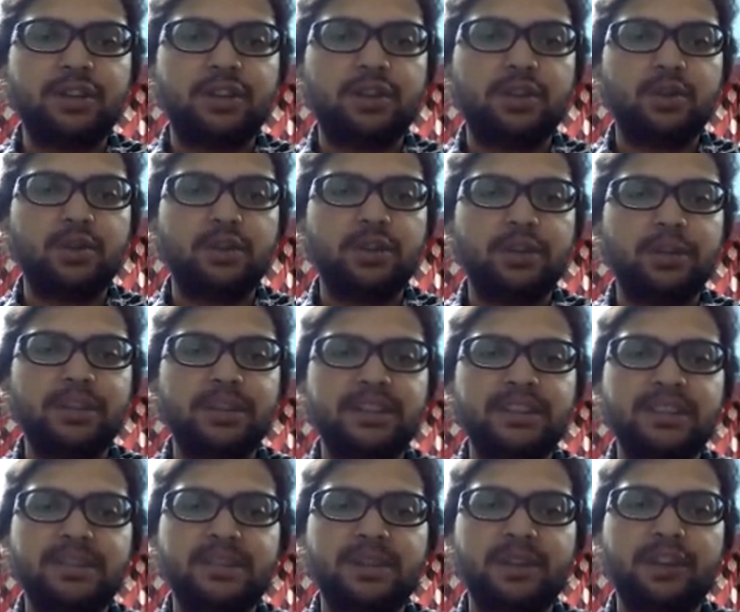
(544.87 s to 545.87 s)
to the
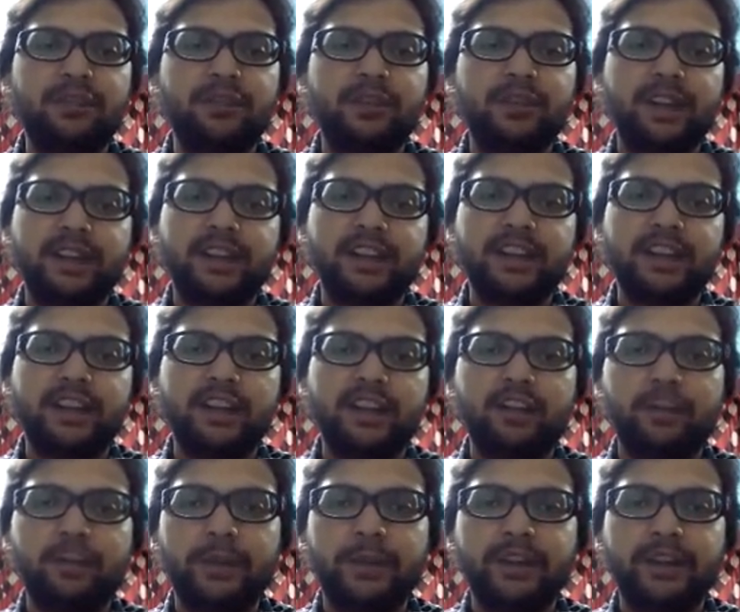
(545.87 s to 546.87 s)
principle of criteria
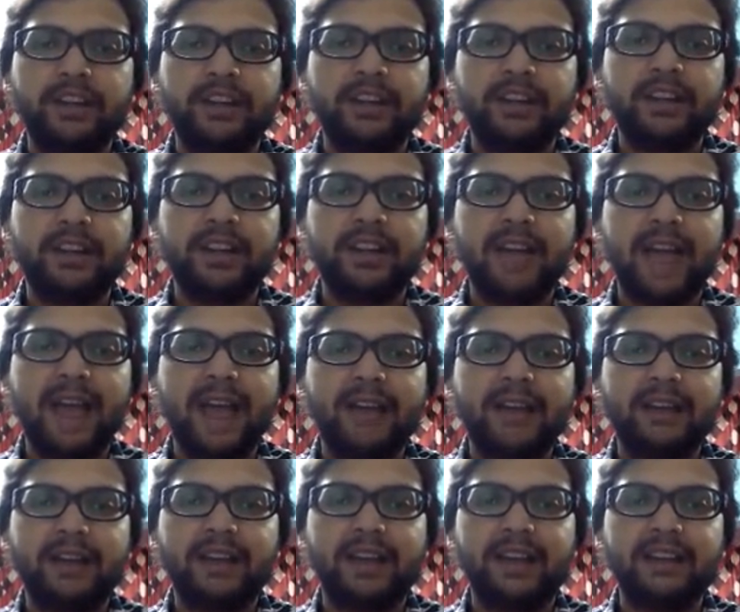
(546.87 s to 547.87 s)
of Patent
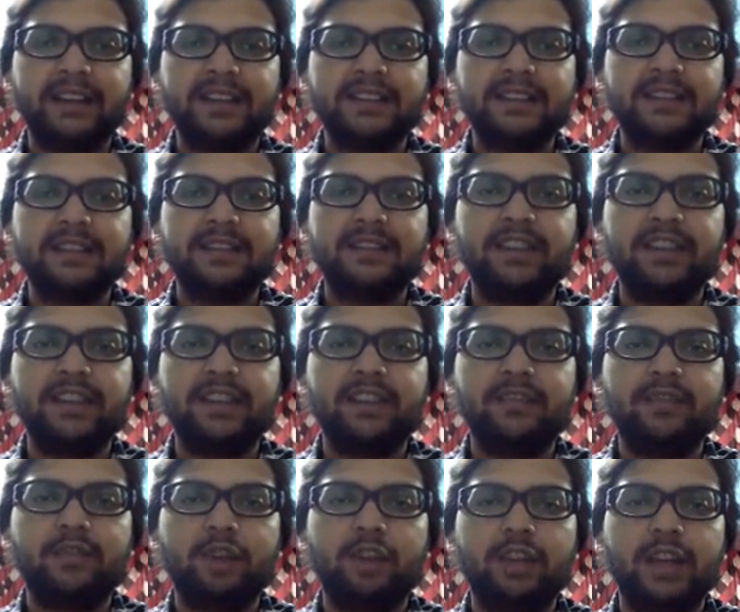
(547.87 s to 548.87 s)
Act 1970.
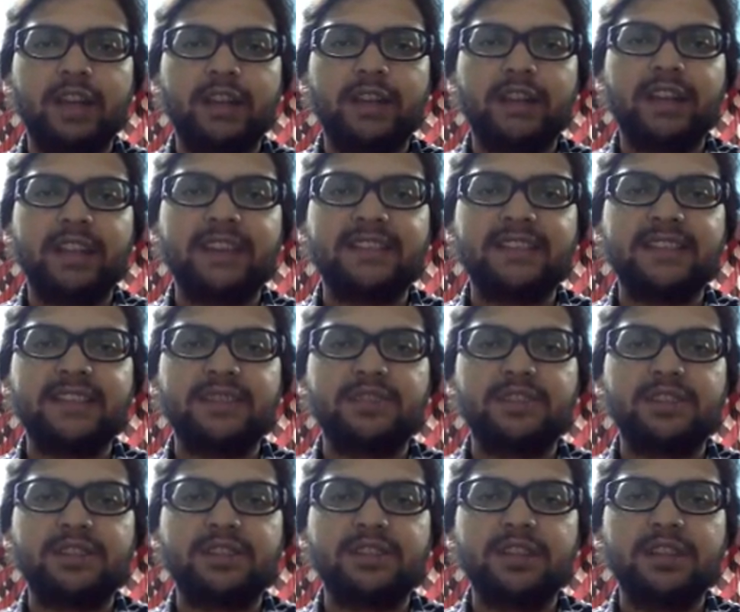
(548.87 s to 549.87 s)
What are the
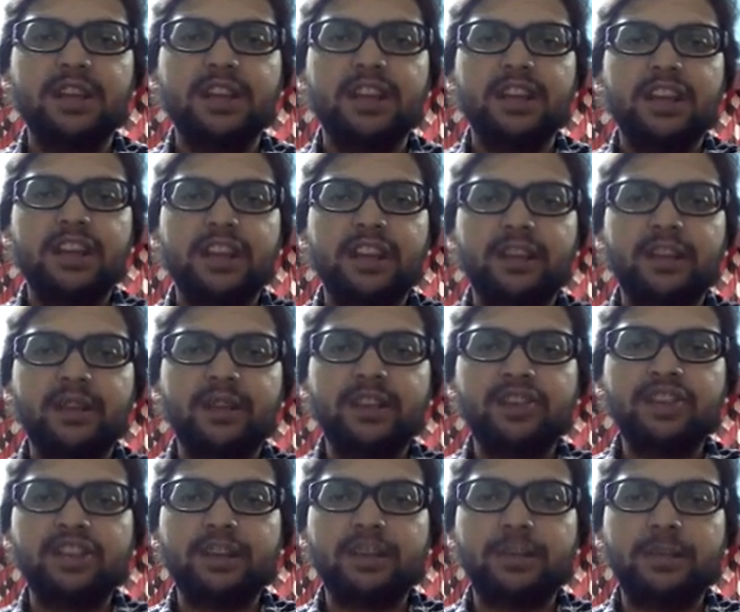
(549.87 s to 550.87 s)
exceptions?
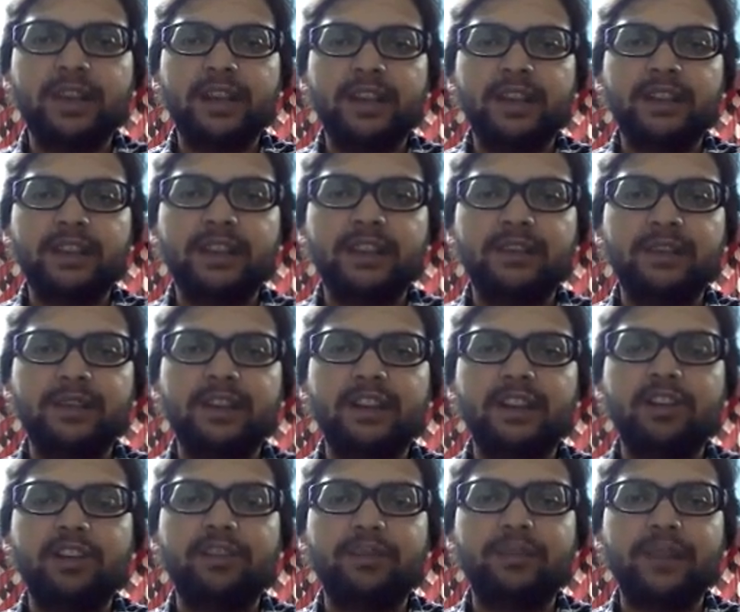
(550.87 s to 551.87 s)
Invention made in the
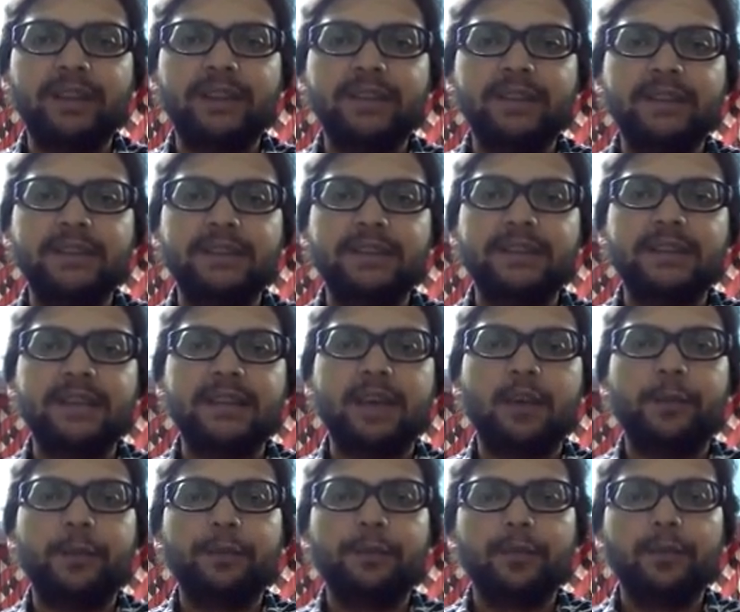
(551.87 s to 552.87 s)
field of medicines.
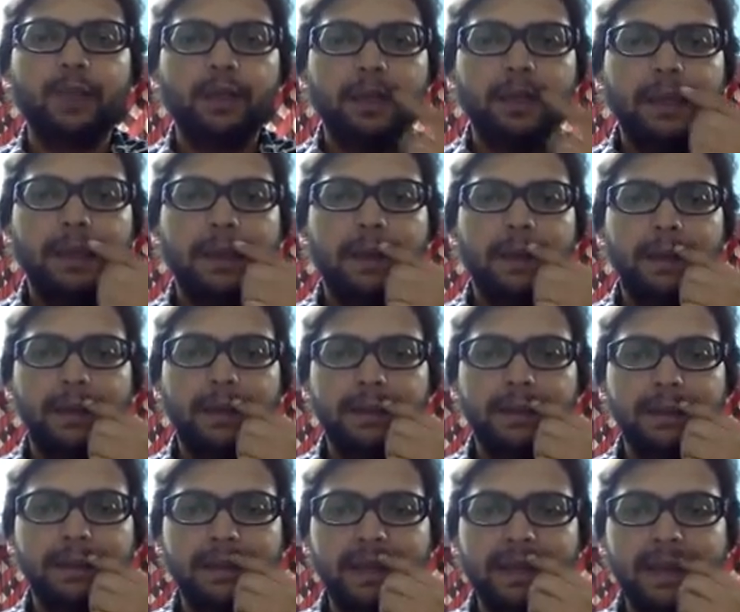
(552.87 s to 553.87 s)
Now,
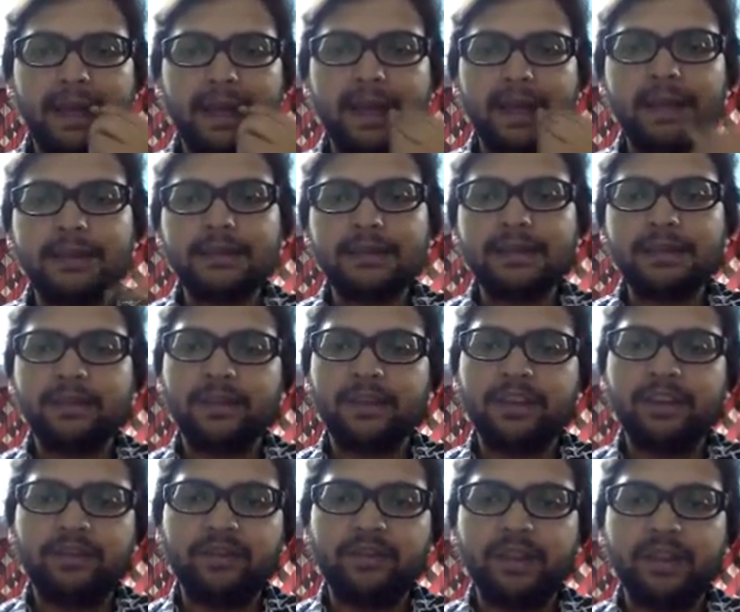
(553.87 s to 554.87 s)
there are some
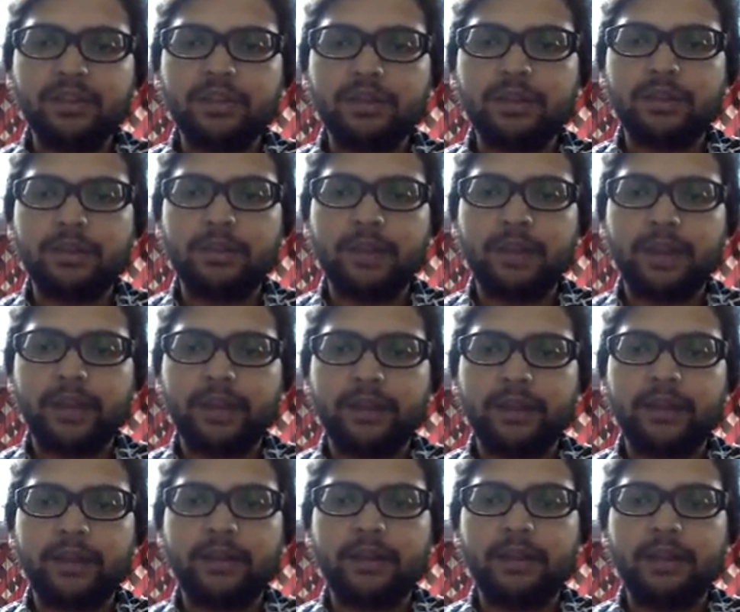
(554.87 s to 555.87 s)
invention made,
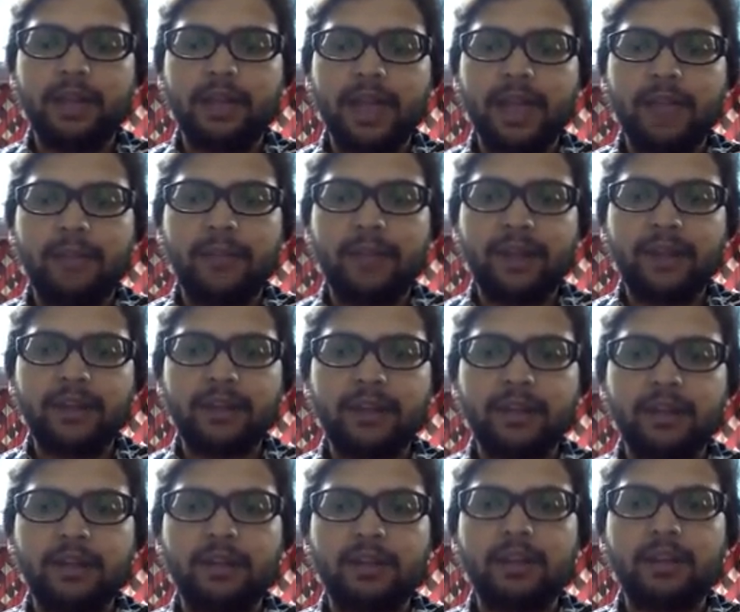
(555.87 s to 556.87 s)
but
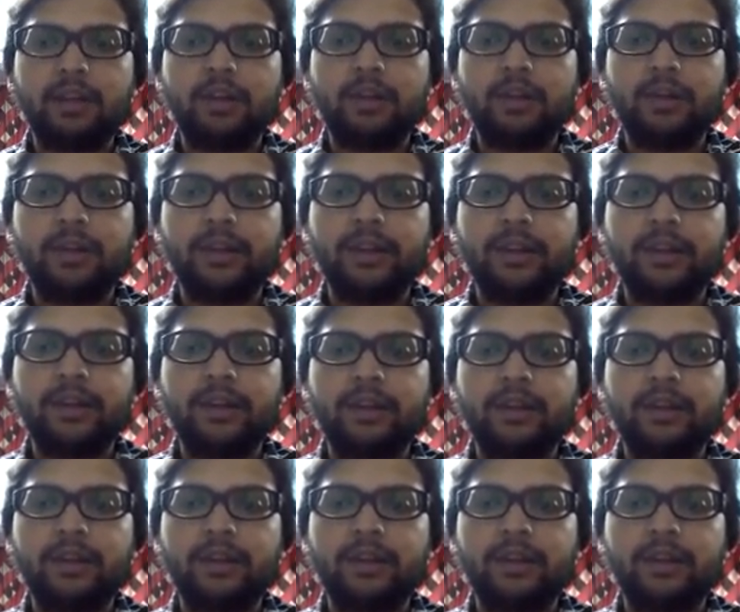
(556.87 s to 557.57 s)
government